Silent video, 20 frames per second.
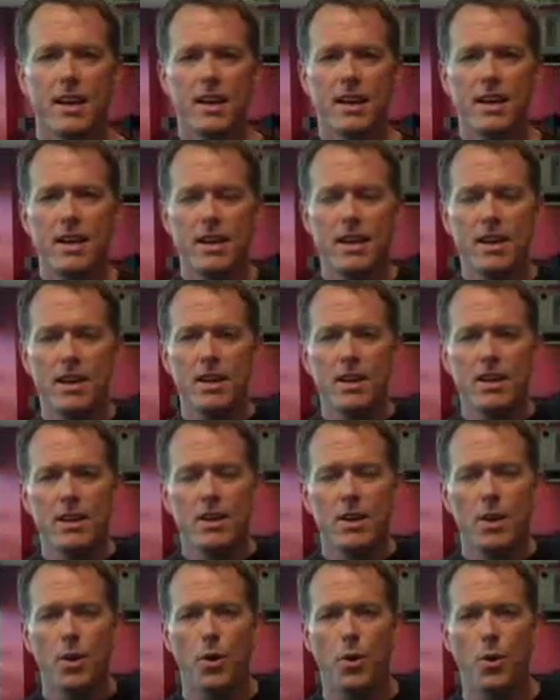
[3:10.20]

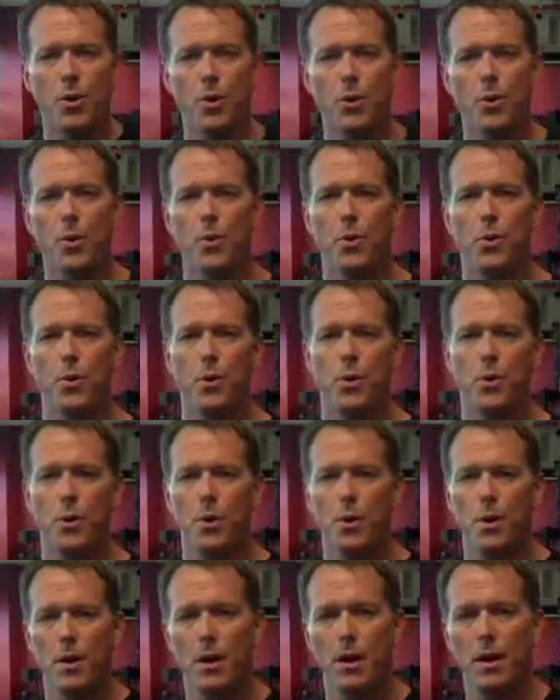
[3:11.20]

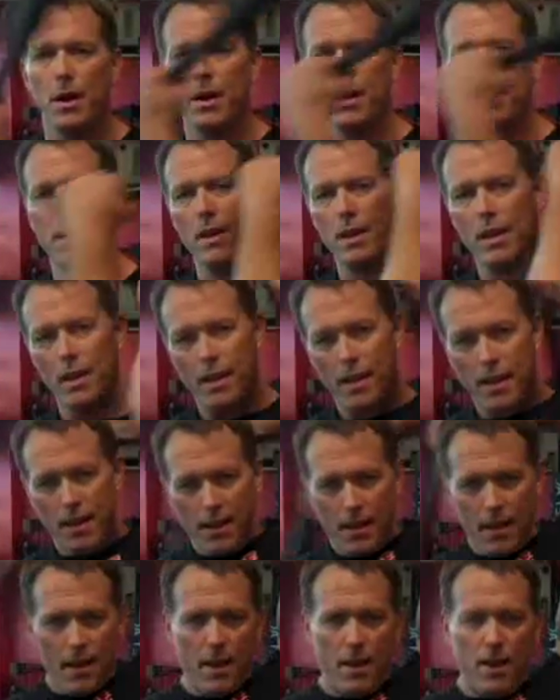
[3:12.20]

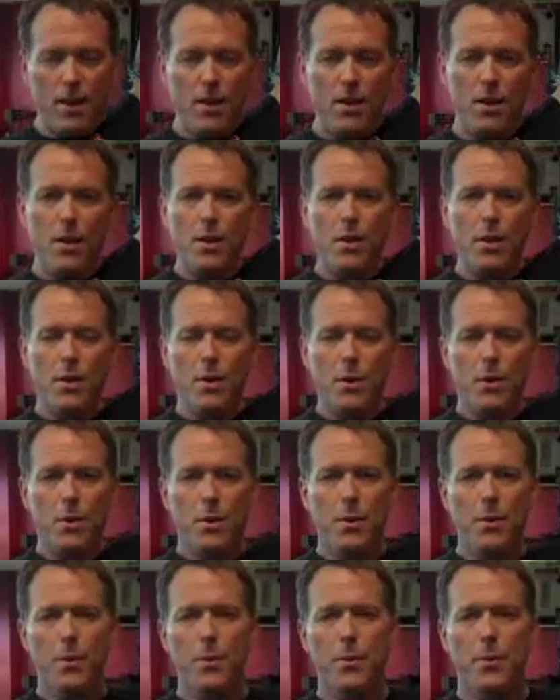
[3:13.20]

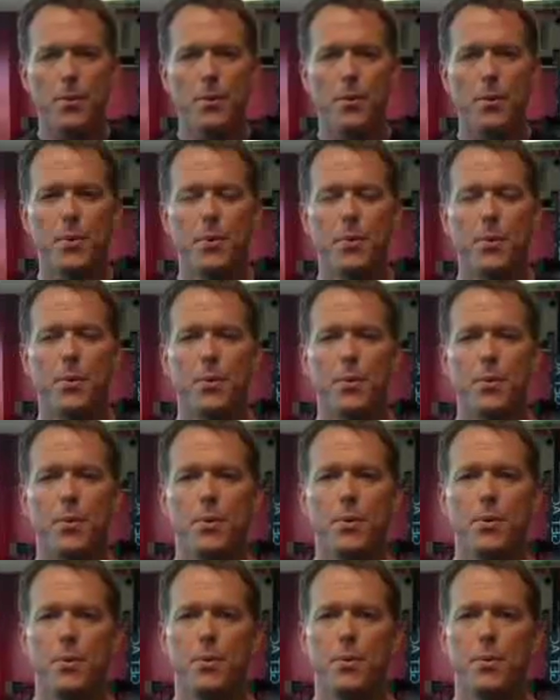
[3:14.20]

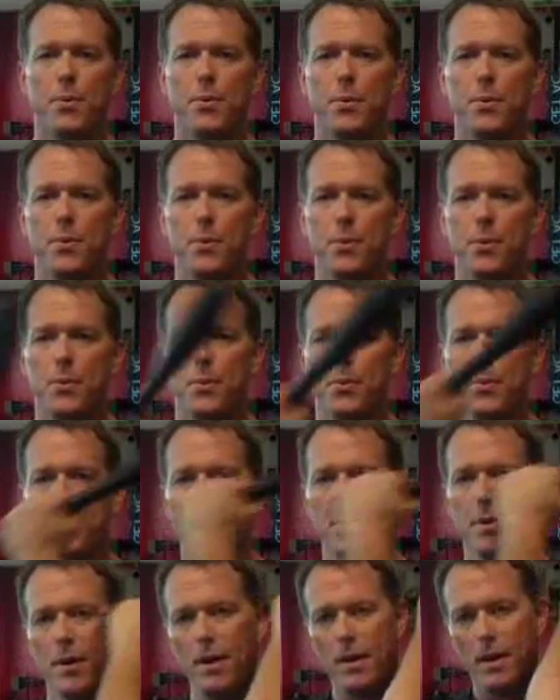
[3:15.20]

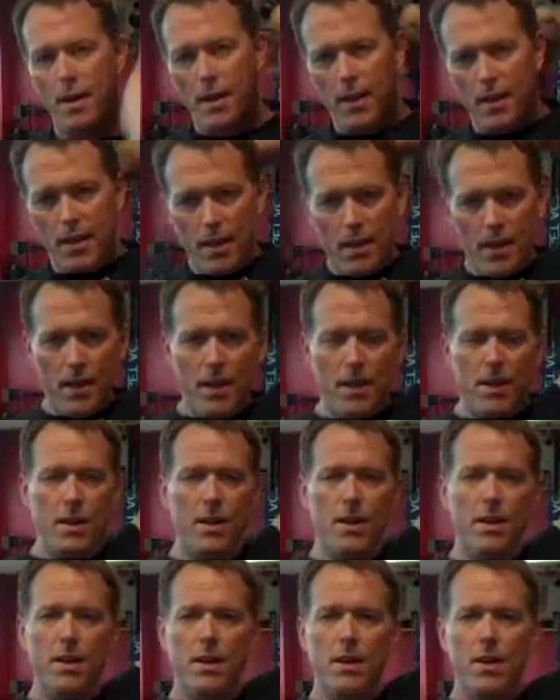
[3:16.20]

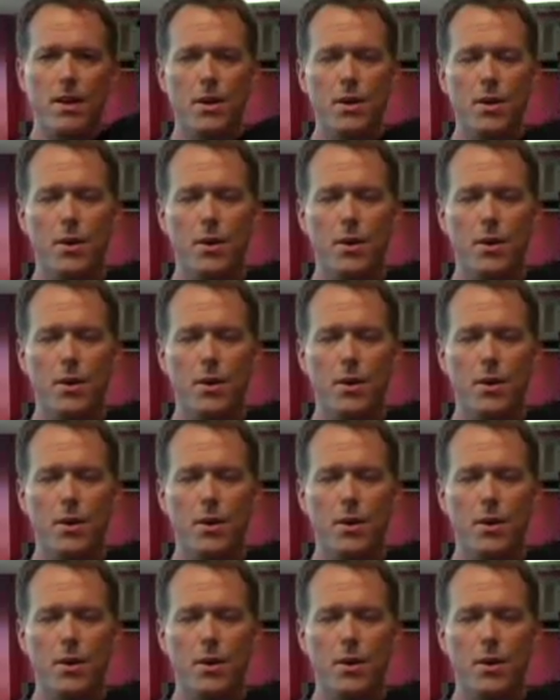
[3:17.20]
No one is speaking in this clip.